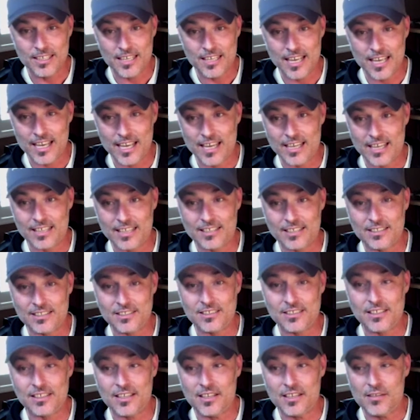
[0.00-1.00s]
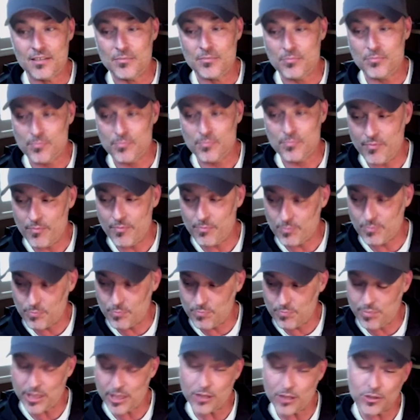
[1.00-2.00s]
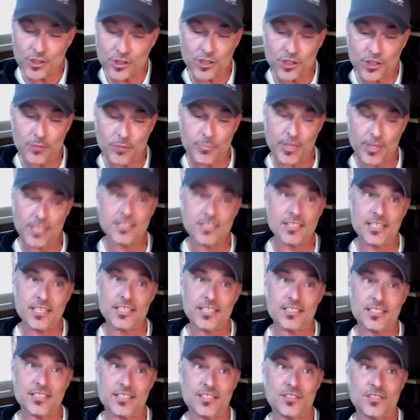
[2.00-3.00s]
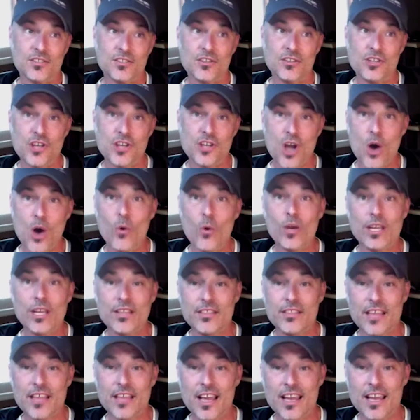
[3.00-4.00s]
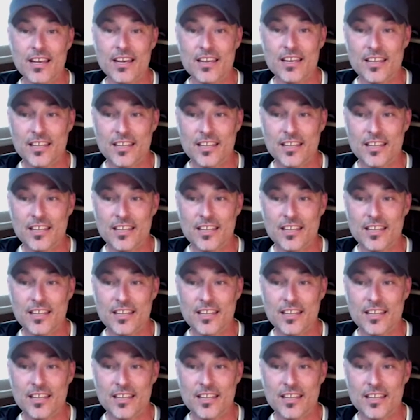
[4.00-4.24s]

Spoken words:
And build your business knowing that